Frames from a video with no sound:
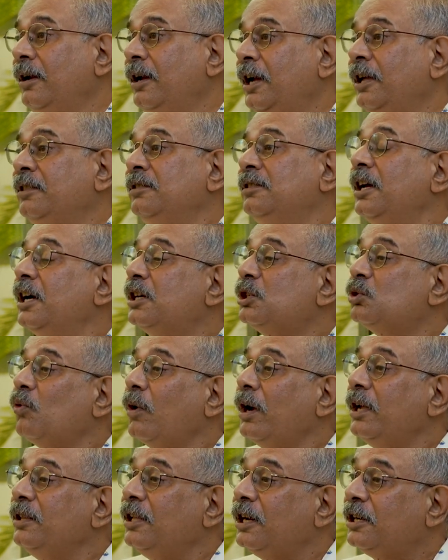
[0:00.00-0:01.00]
and that's
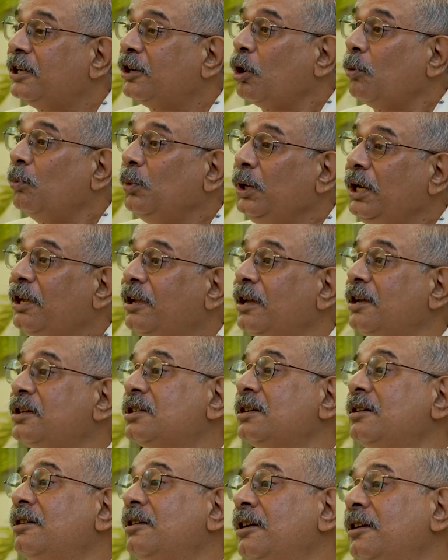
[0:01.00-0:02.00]
why that
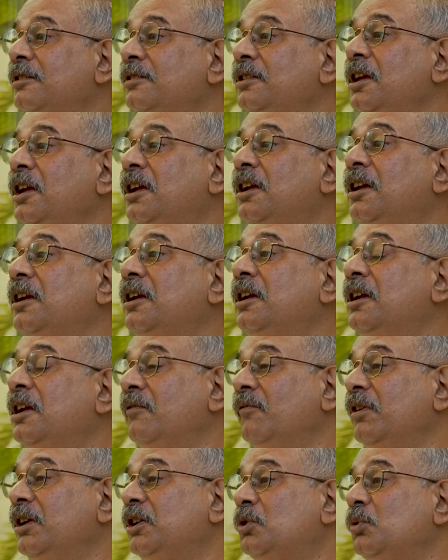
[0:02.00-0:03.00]
communication, they
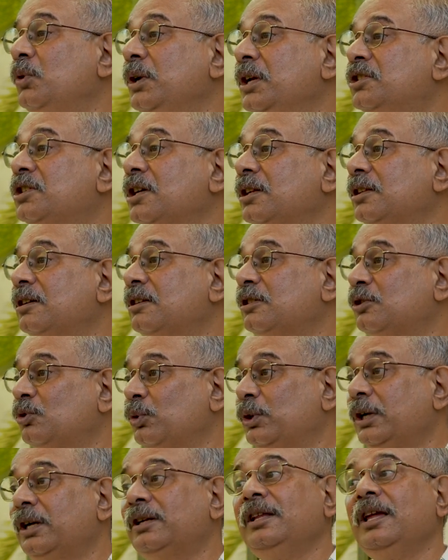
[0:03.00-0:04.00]
give it to each other
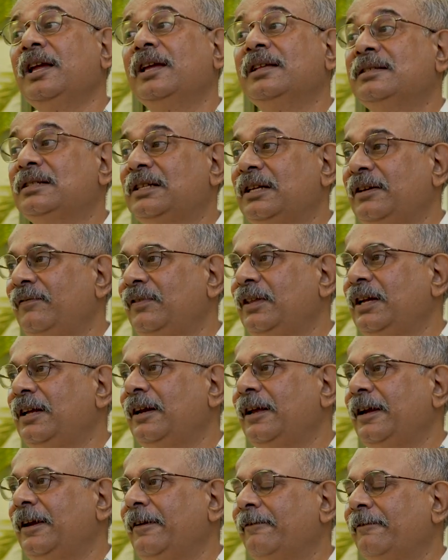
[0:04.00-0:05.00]
so that they can save their
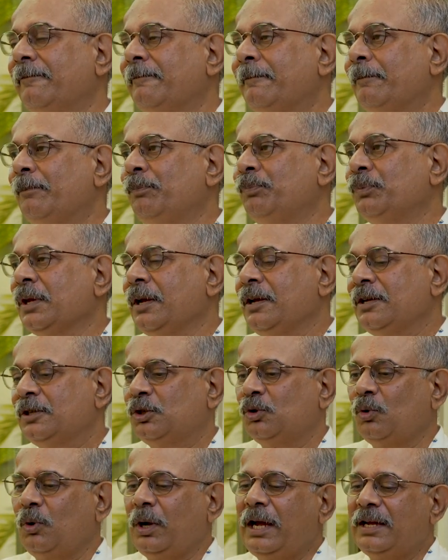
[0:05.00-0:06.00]
life.
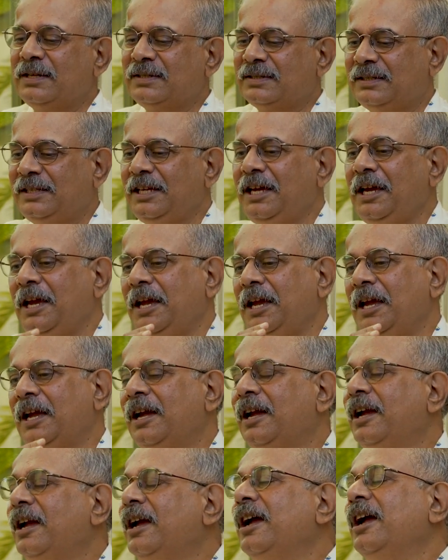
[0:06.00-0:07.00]
So as the
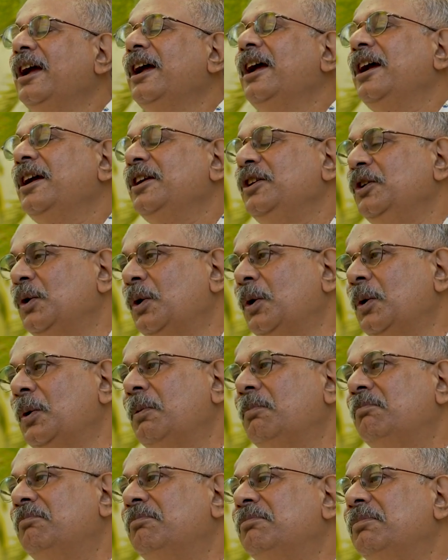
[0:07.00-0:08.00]
you
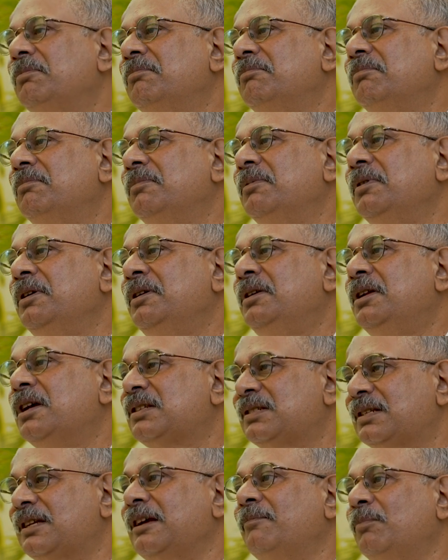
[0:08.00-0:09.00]
know
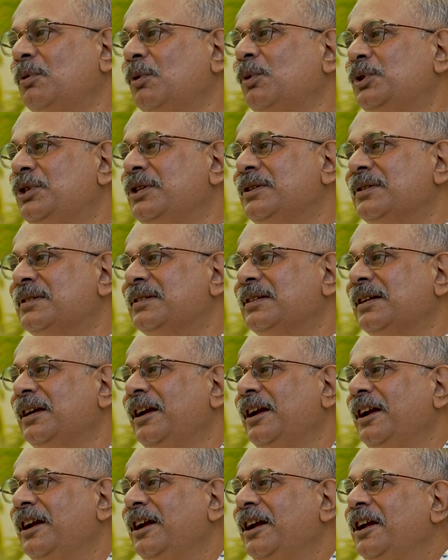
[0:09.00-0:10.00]
dusk approaches,
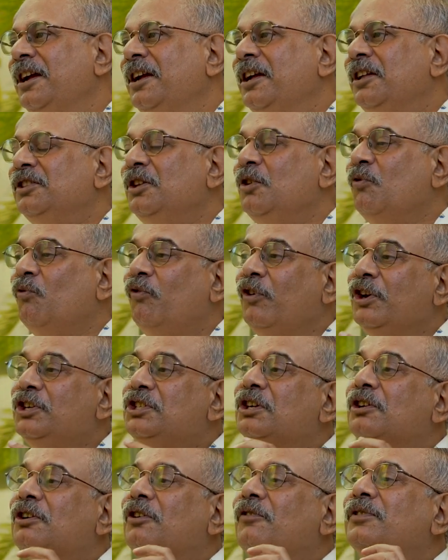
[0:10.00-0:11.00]
the
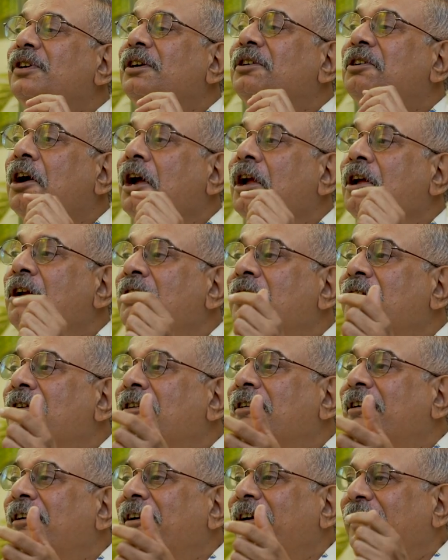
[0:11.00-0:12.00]
vision of the
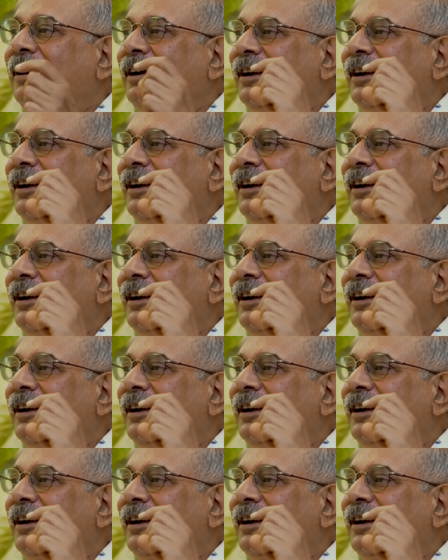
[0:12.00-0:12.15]
tiger